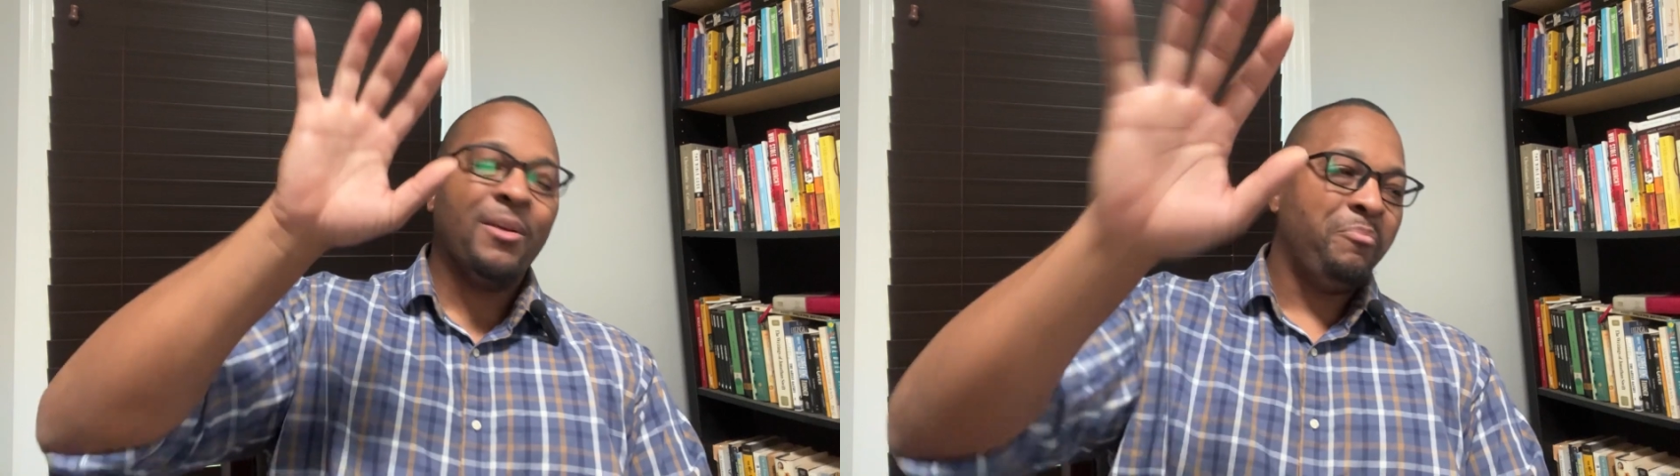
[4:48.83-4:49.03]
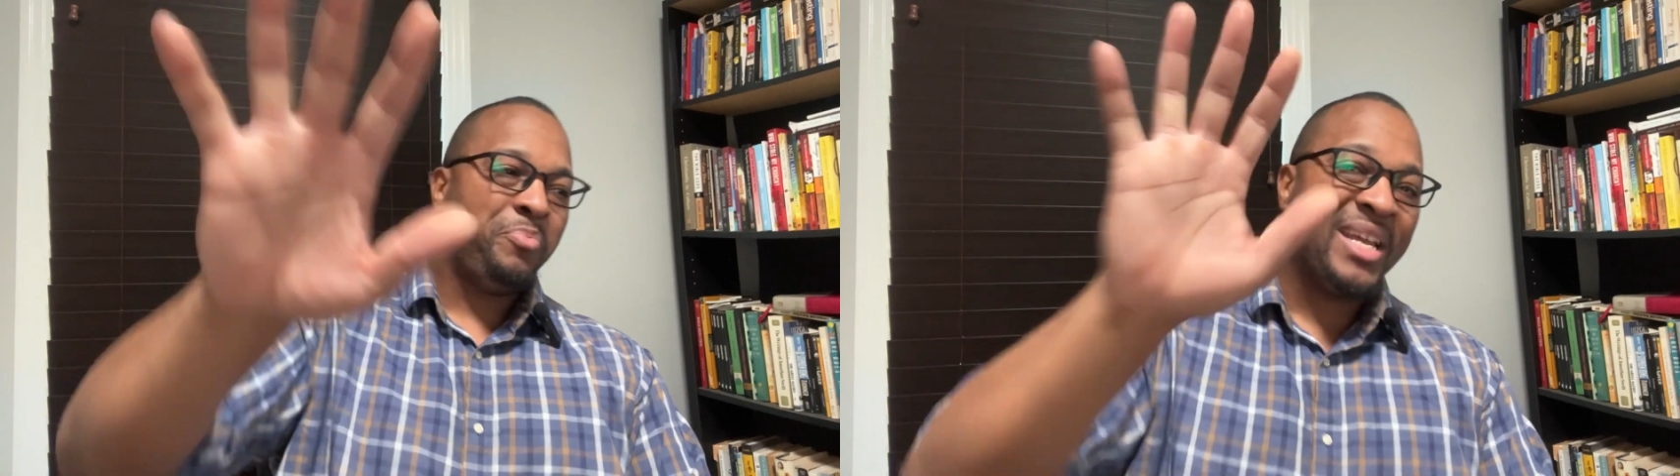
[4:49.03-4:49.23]
a
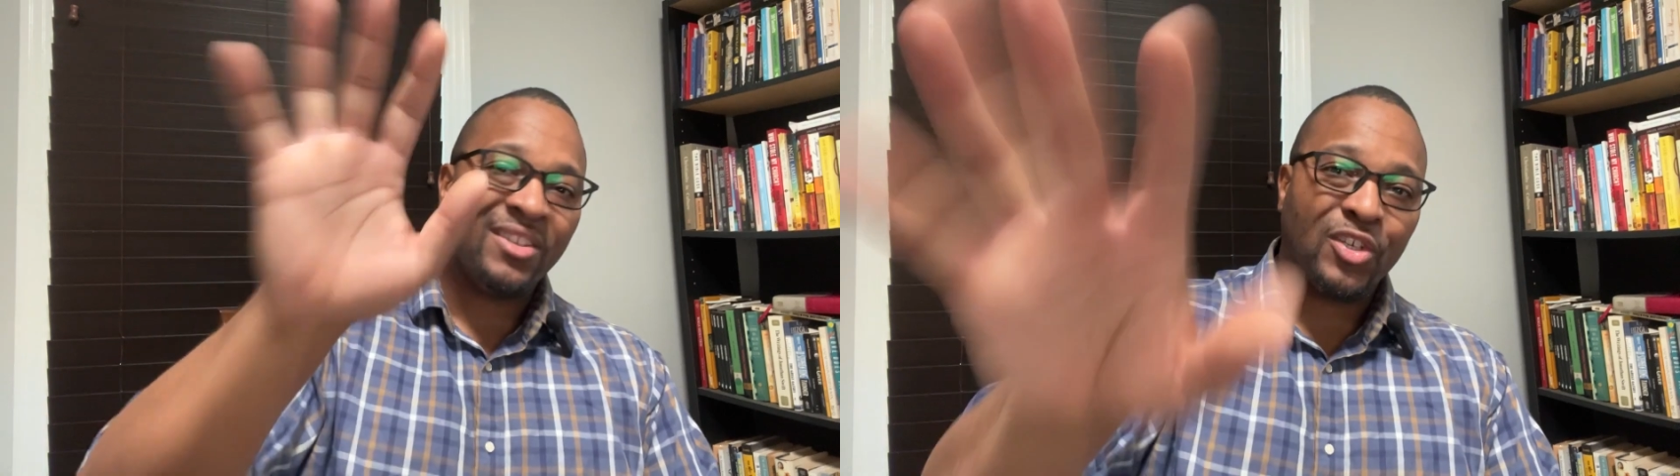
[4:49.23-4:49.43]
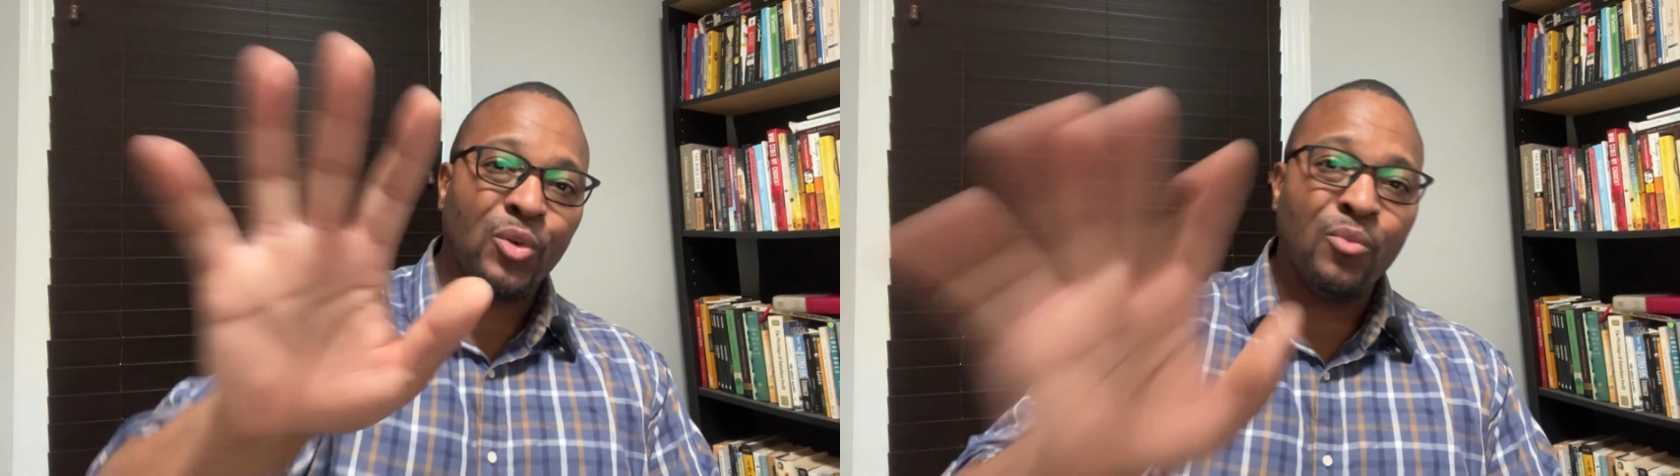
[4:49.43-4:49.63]
bit
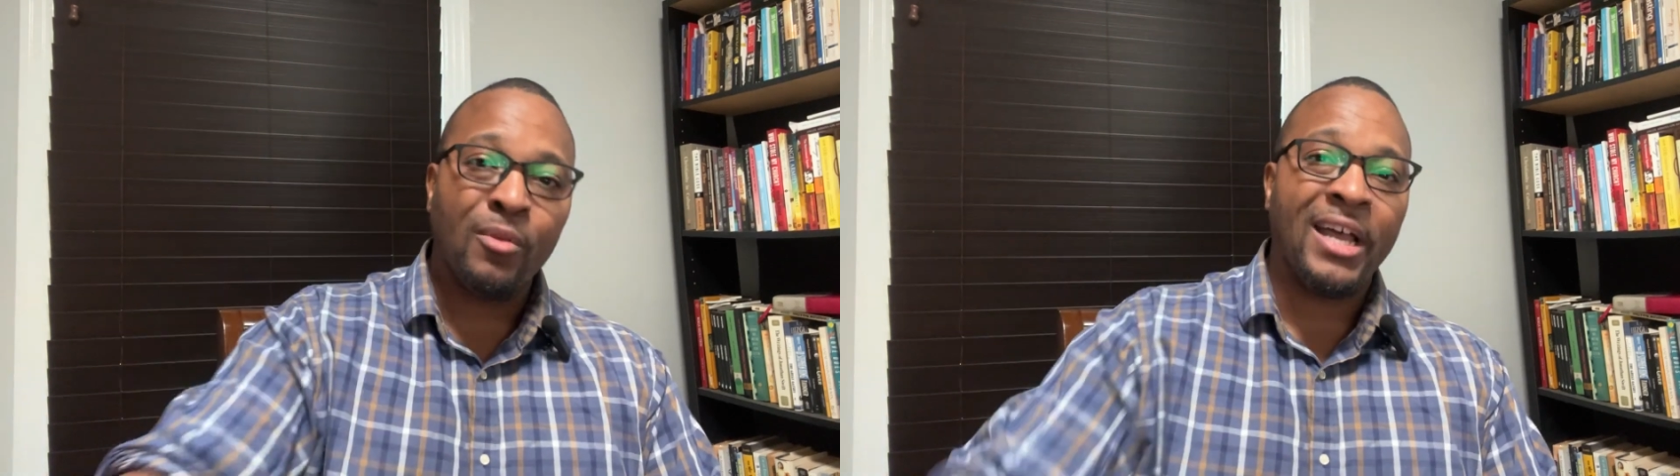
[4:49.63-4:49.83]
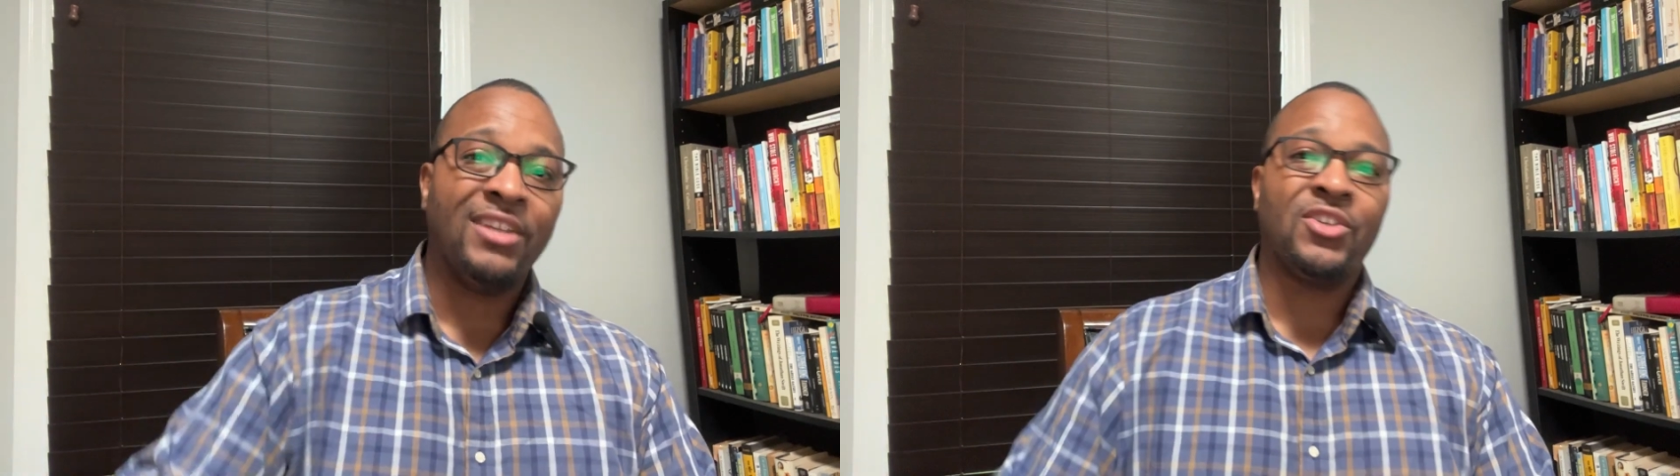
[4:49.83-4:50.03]
too
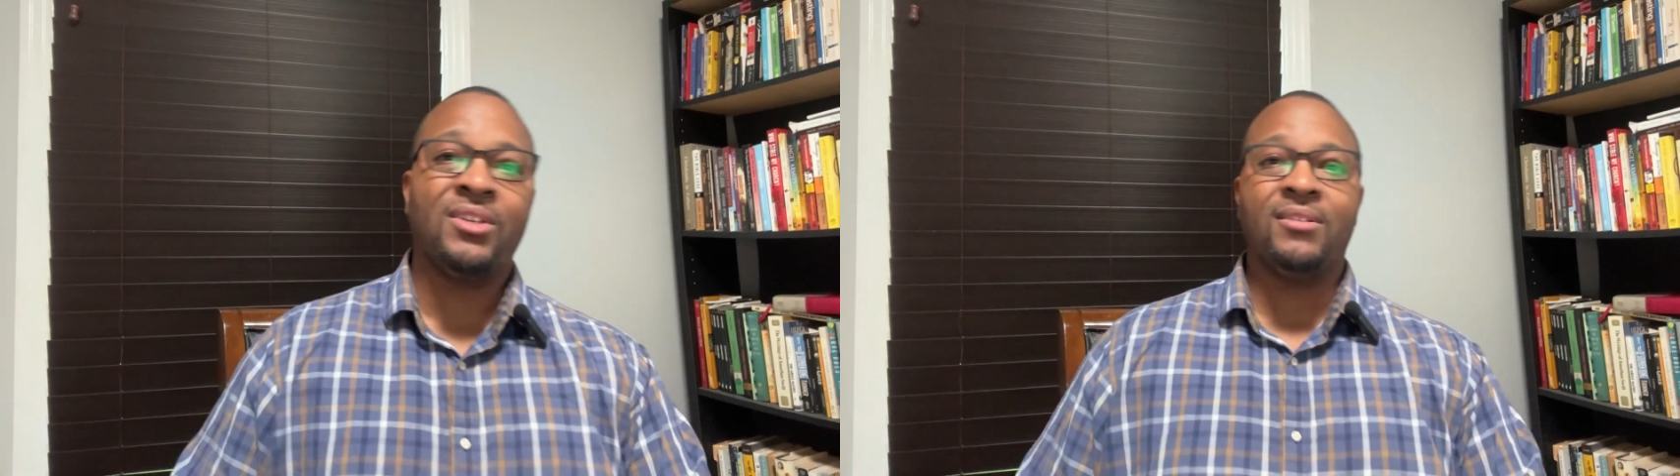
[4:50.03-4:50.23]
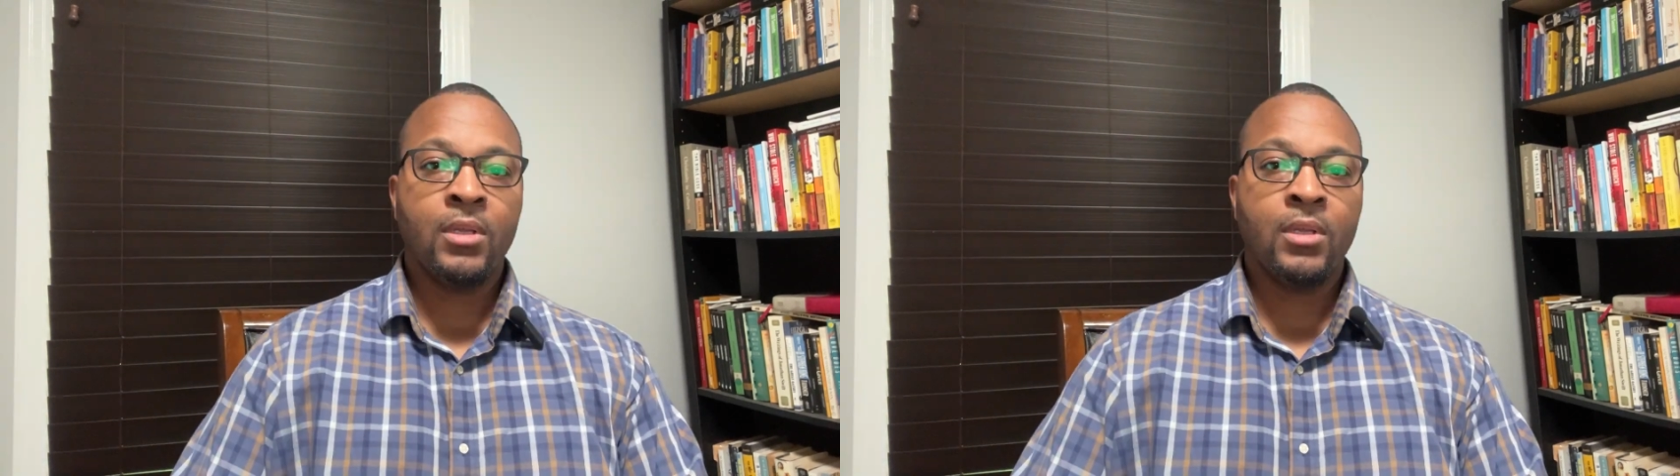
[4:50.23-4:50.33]
much.